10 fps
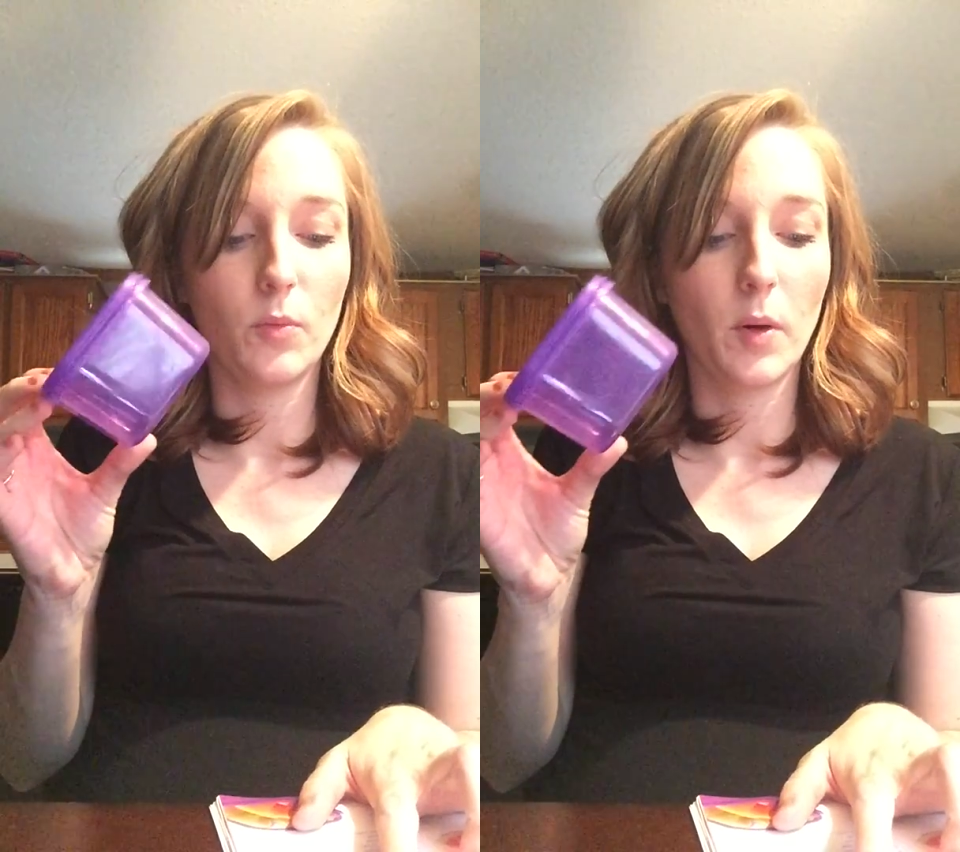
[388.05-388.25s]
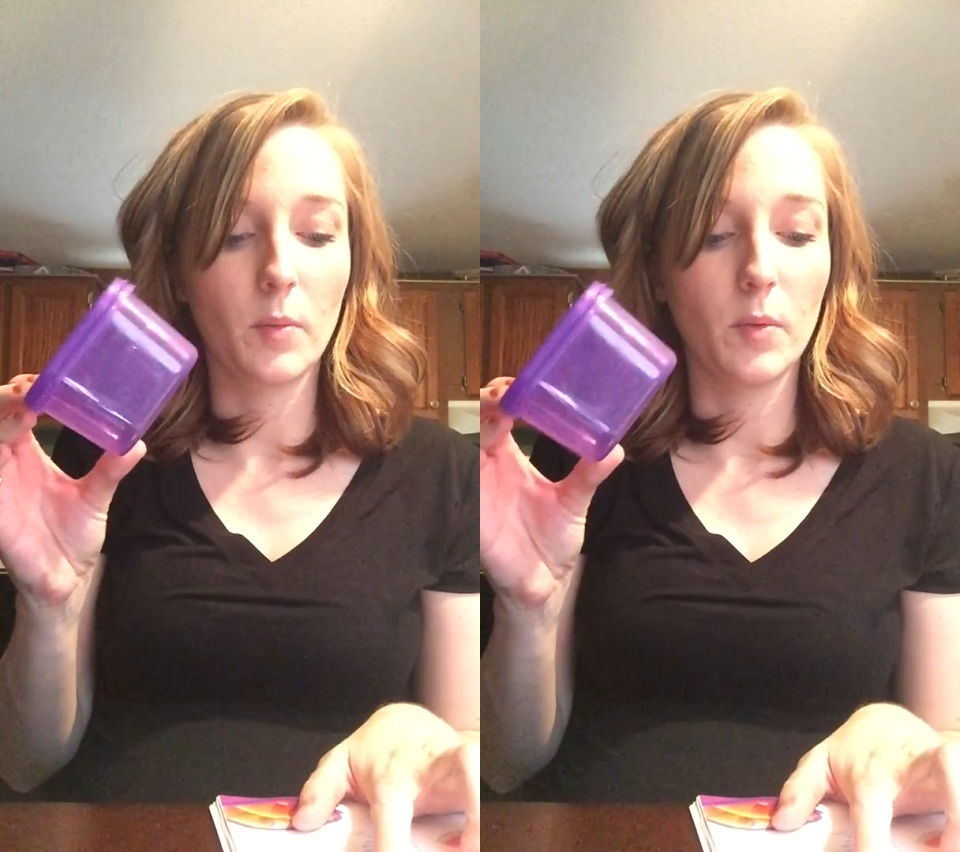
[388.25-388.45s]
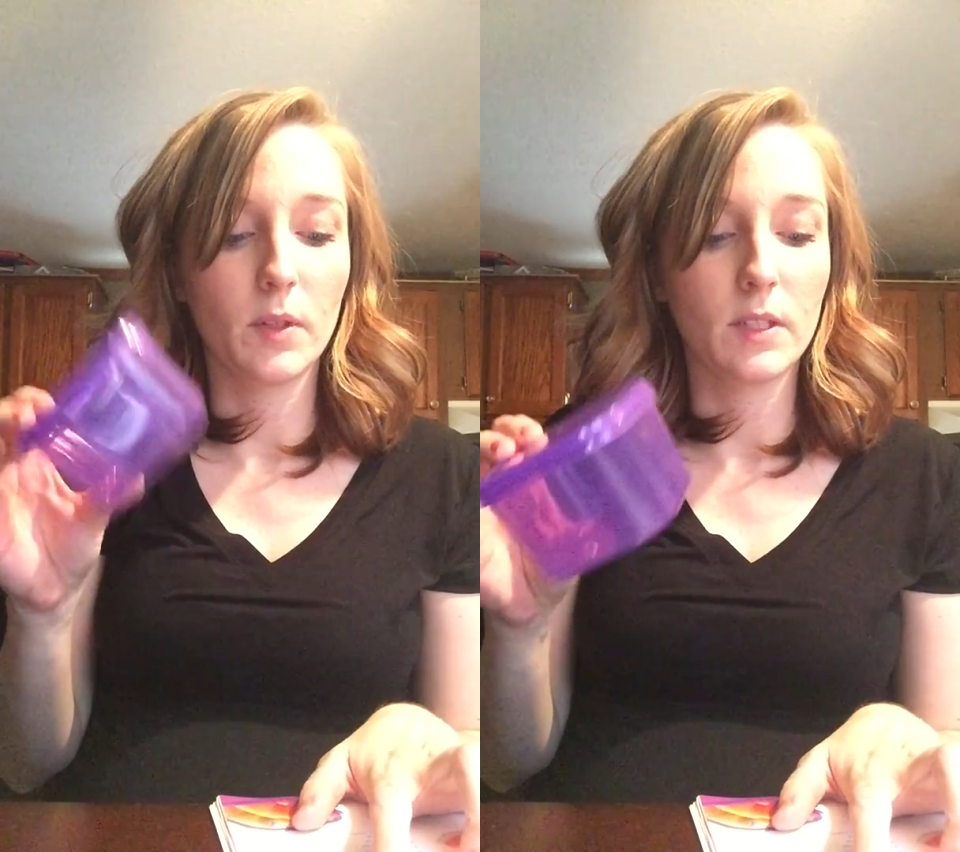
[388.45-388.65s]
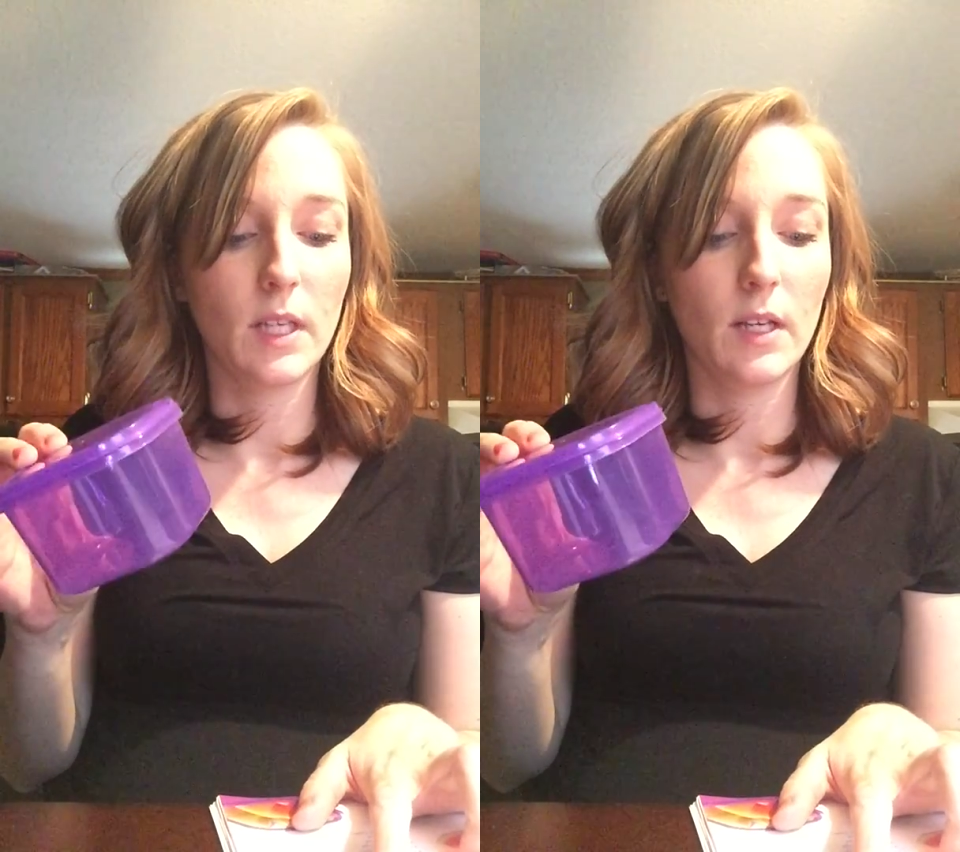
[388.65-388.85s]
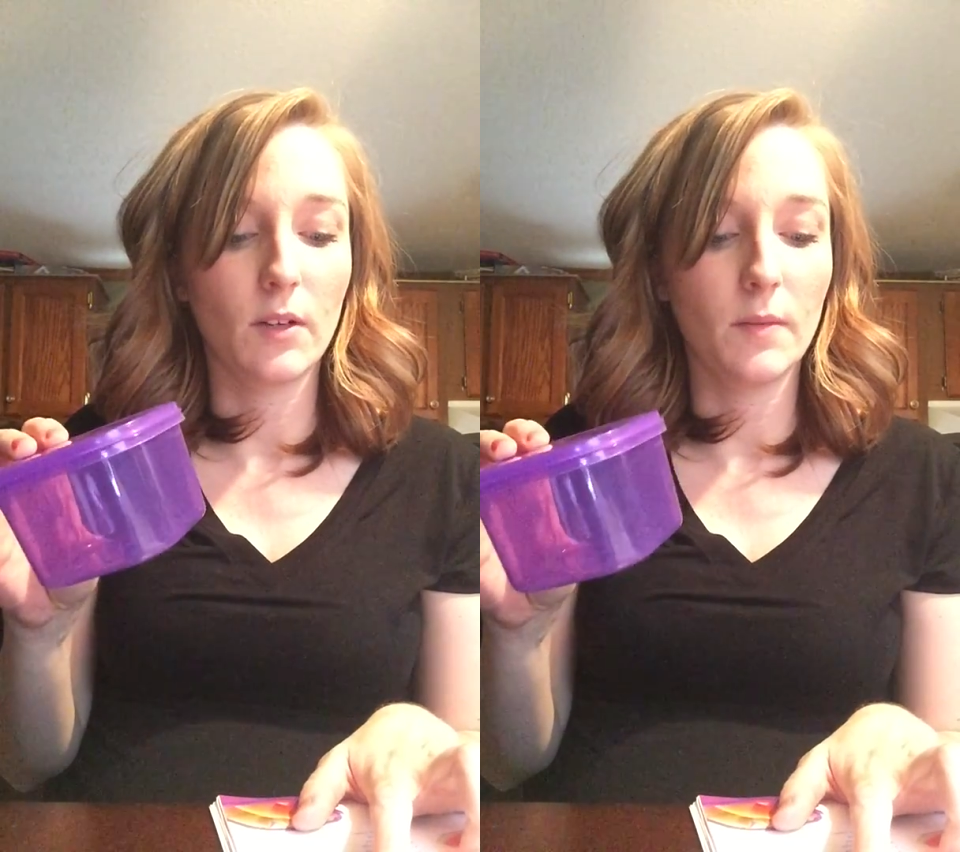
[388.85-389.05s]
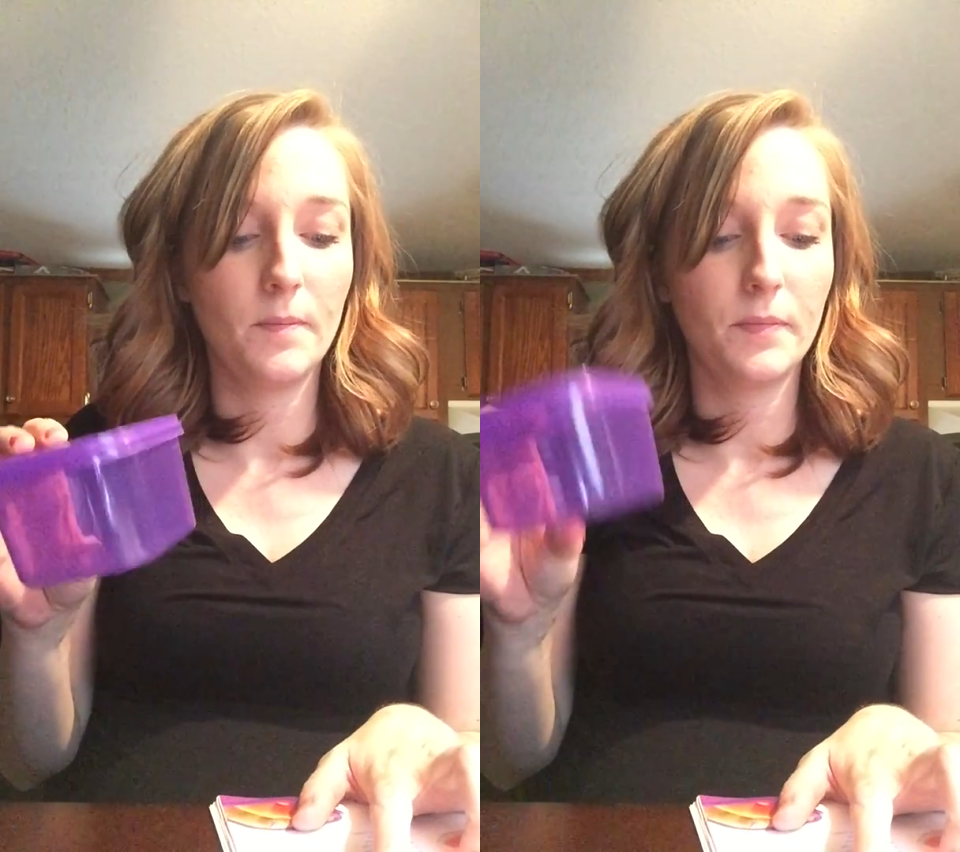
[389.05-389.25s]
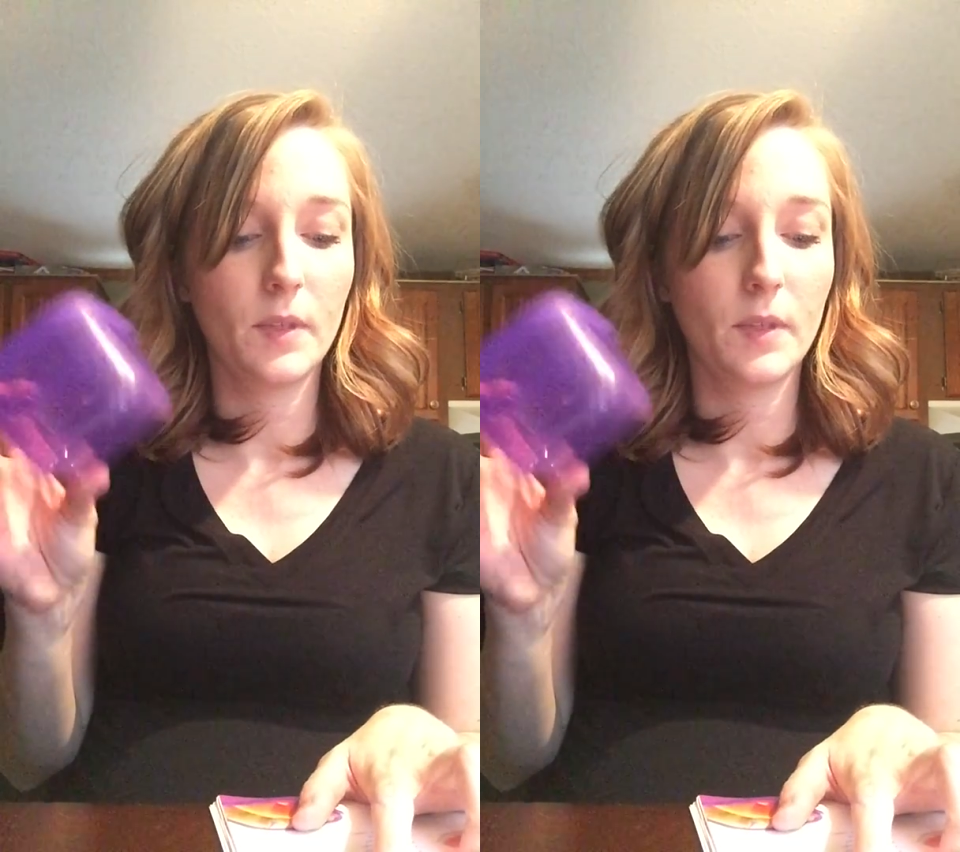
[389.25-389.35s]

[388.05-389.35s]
purple container.